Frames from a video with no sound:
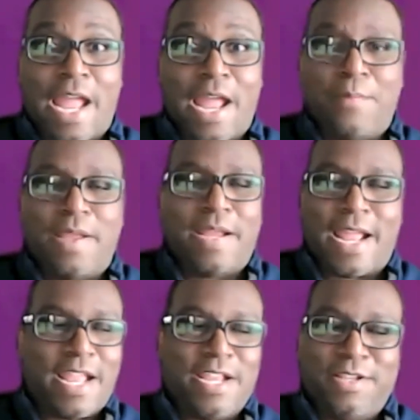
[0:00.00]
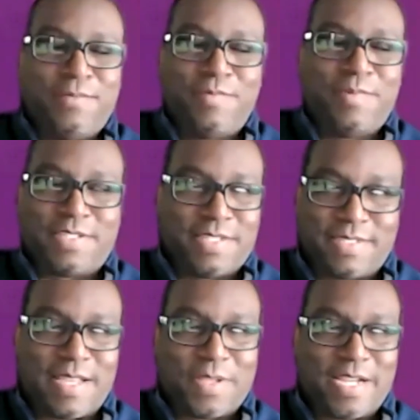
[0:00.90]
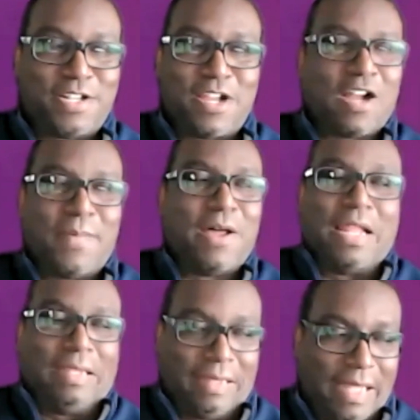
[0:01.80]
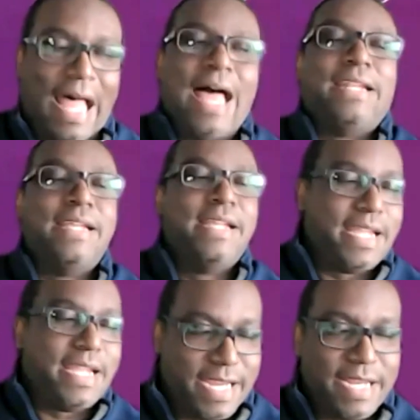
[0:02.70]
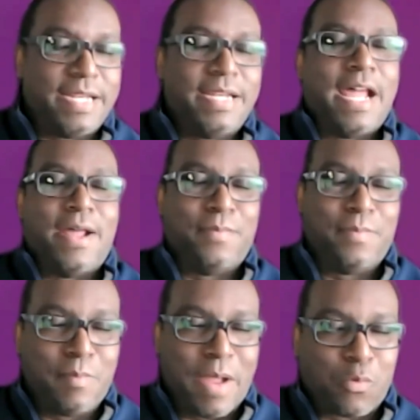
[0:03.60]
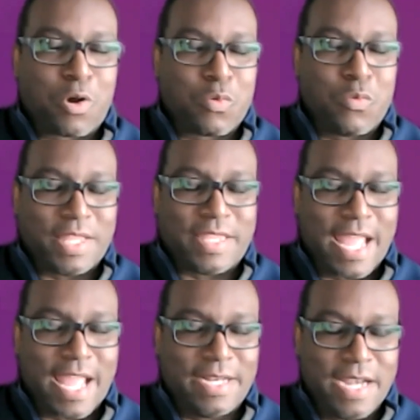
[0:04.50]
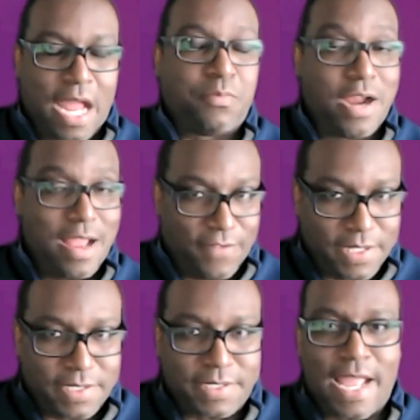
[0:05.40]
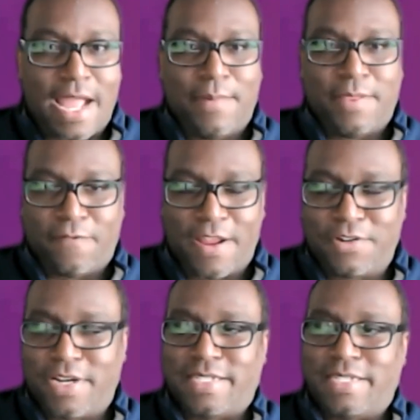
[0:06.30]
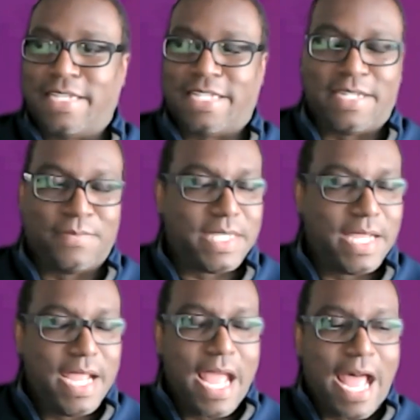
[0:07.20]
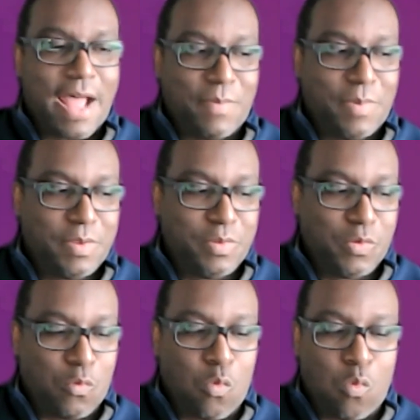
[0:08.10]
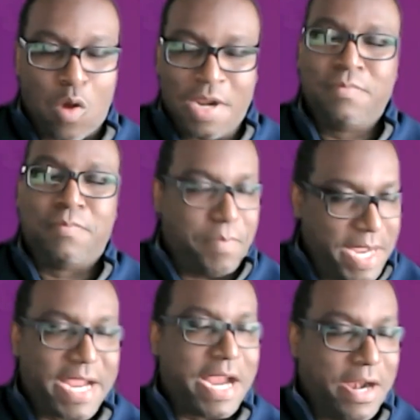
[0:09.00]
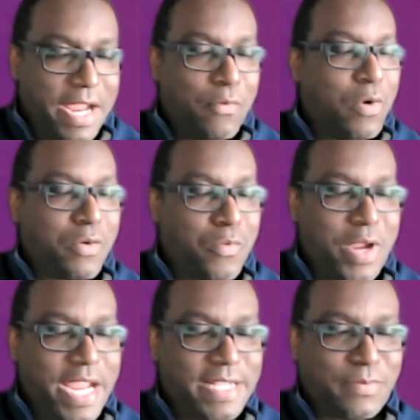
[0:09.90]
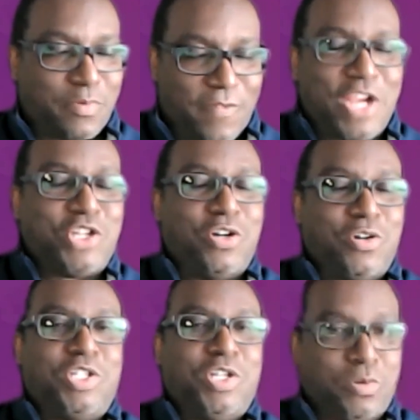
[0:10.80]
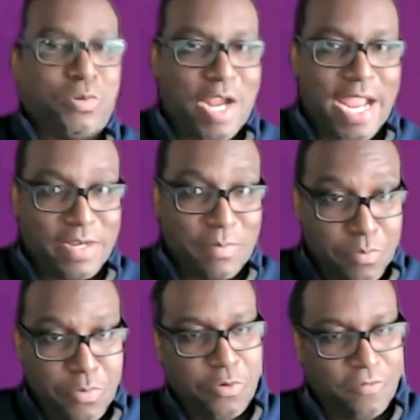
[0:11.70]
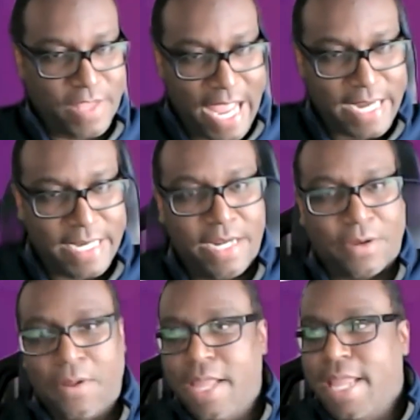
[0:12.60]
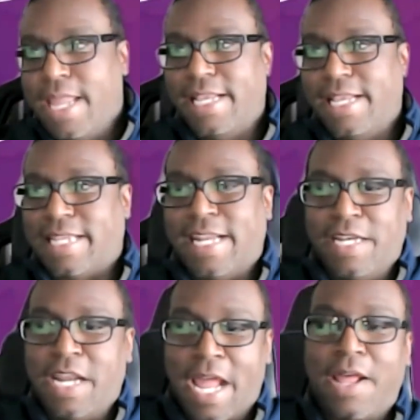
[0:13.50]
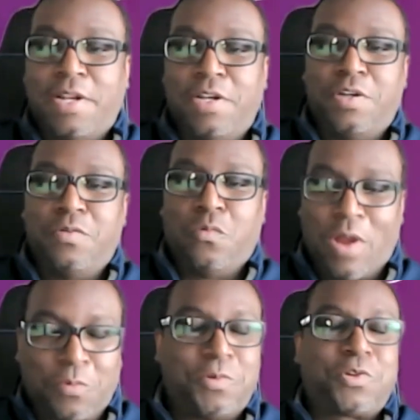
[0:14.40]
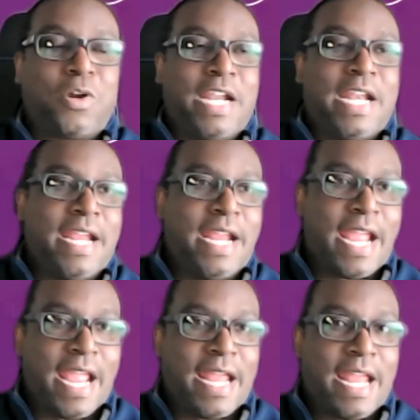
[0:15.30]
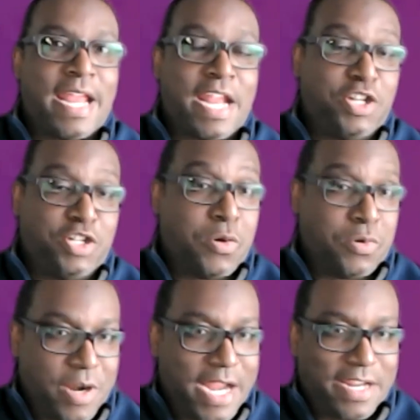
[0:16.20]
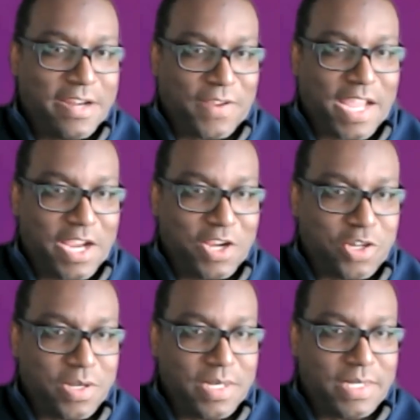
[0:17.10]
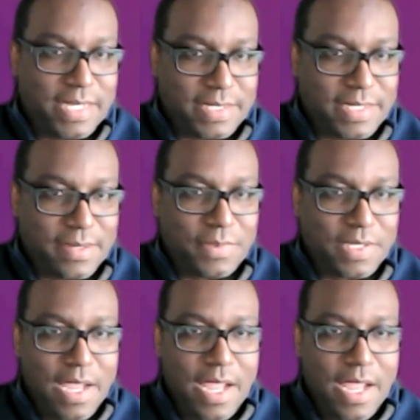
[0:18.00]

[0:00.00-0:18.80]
And this is something I talk about a lot in my work with nonprofits and their fundraising systems. The one big area where we as a profession are still trying to move that needle is in wealth screening and donor identification systems.